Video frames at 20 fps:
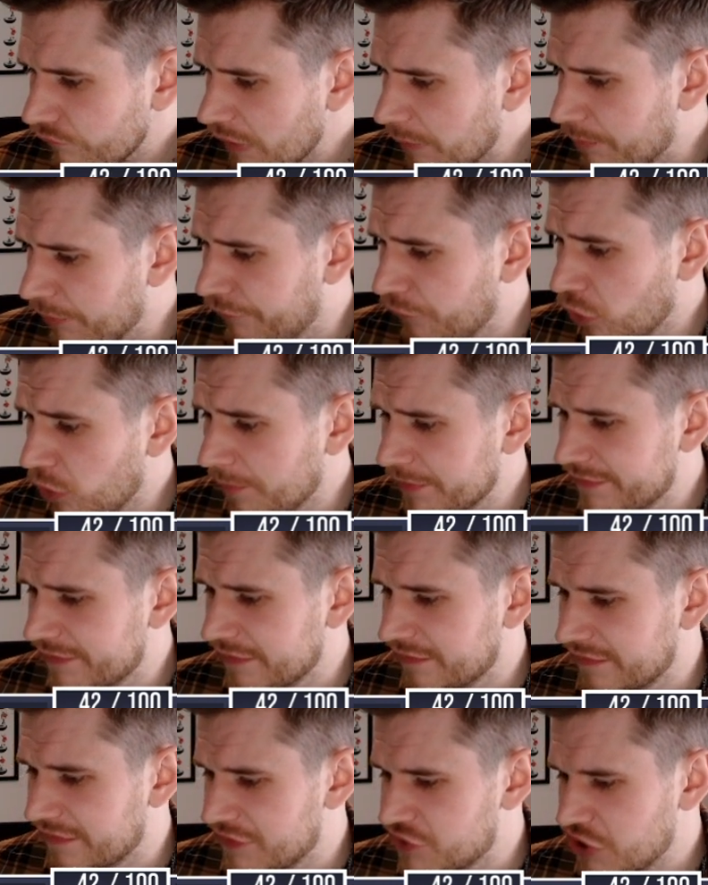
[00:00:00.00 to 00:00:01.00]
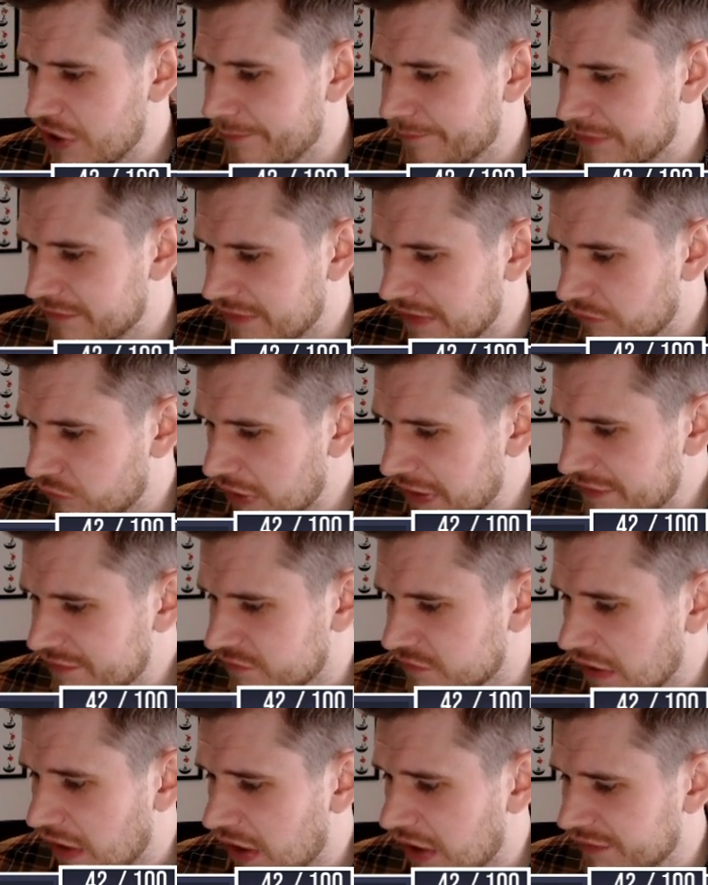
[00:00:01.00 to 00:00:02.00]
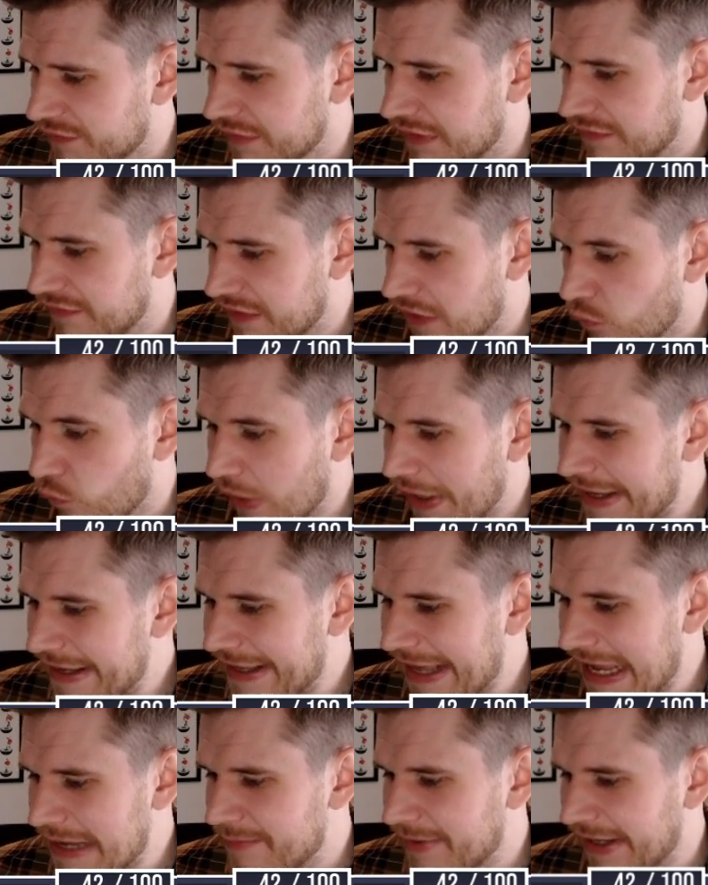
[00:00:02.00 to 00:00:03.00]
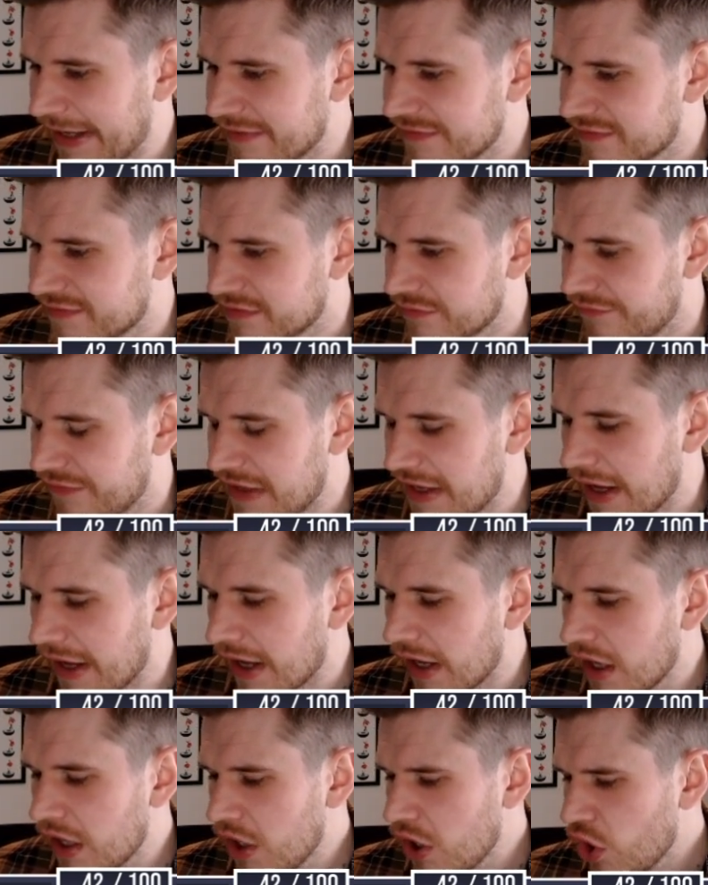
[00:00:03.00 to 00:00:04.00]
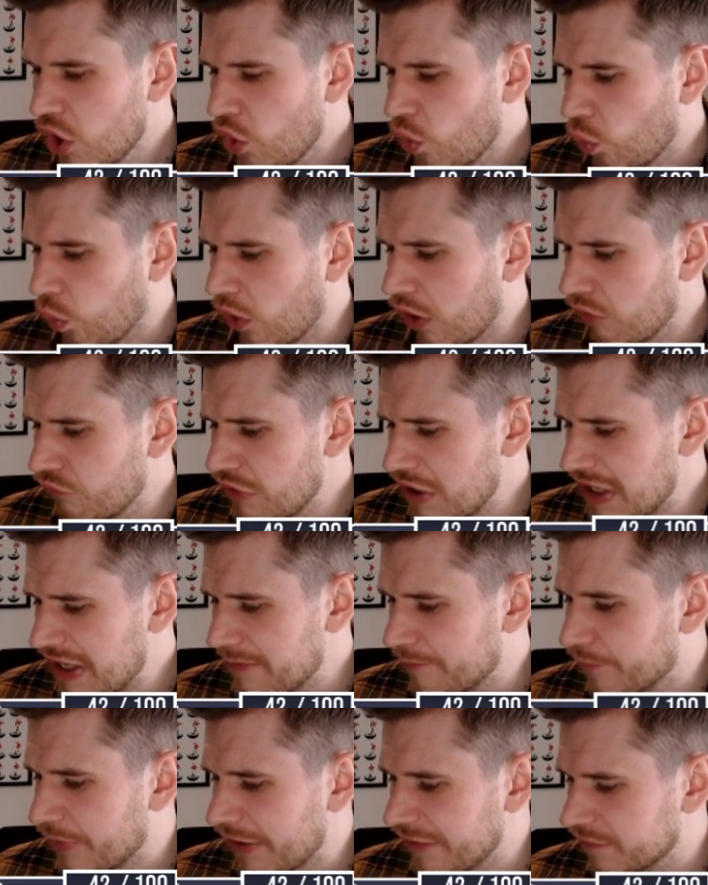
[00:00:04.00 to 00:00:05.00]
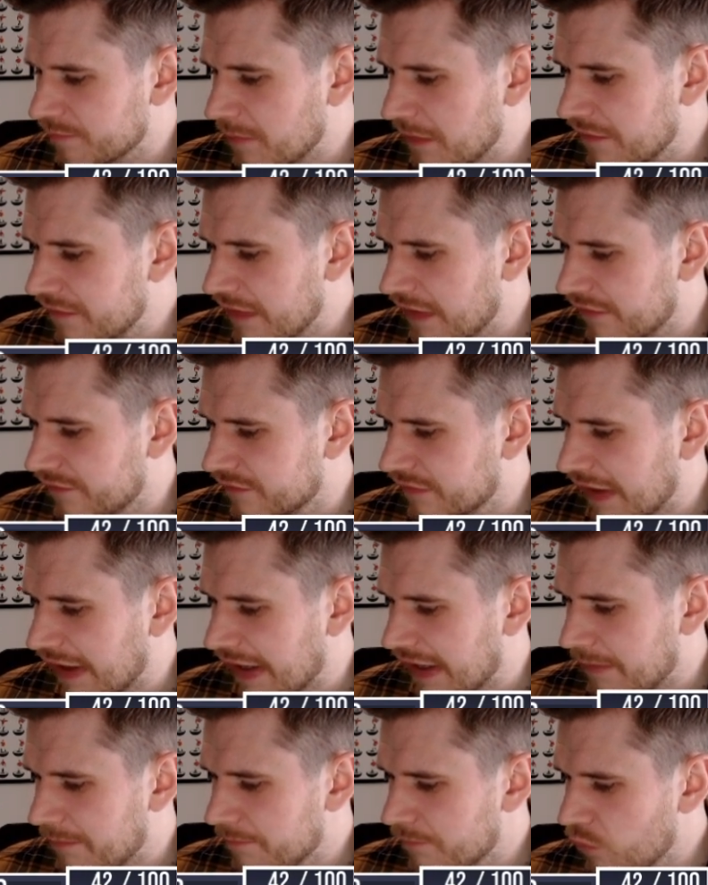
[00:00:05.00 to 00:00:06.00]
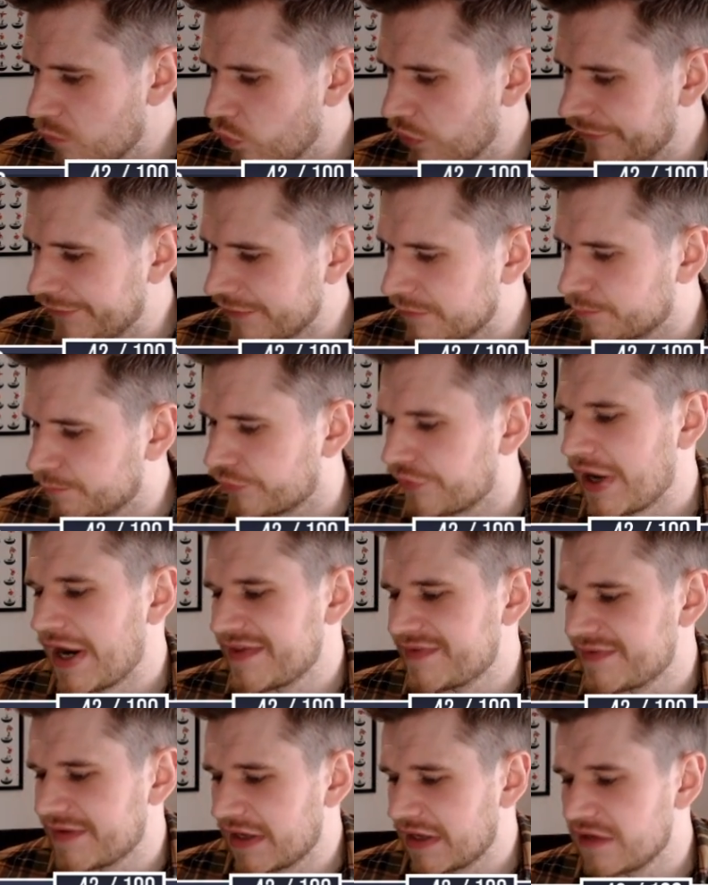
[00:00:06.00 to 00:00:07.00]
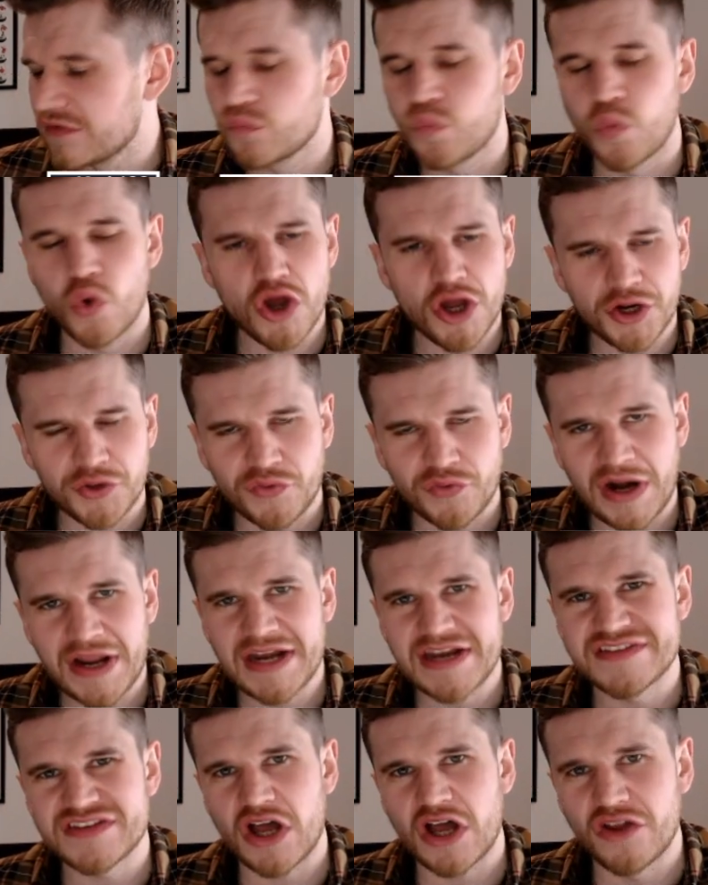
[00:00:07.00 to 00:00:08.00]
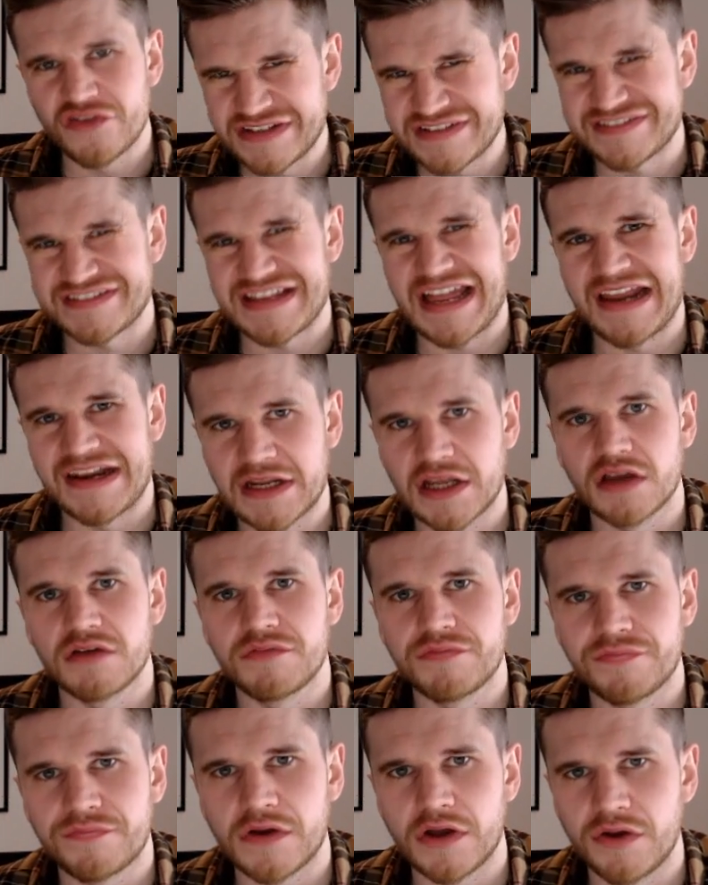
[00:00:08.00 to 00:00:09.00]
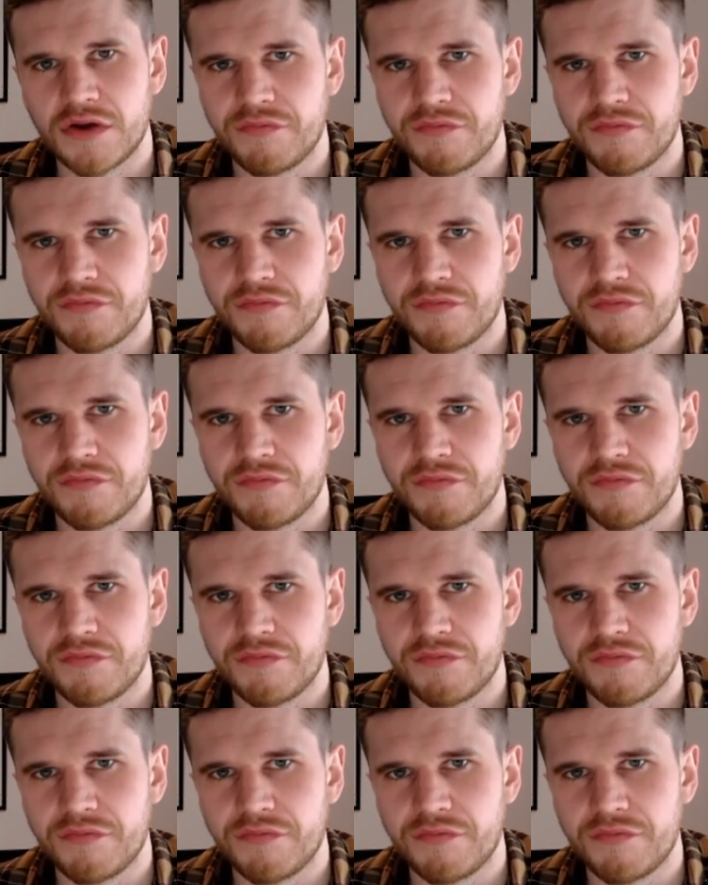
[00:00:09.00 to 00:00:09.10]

performances in the Champions League really started in the away game against Sevilla. What really impressed me in this game was his pressing and his work rate and his understanding of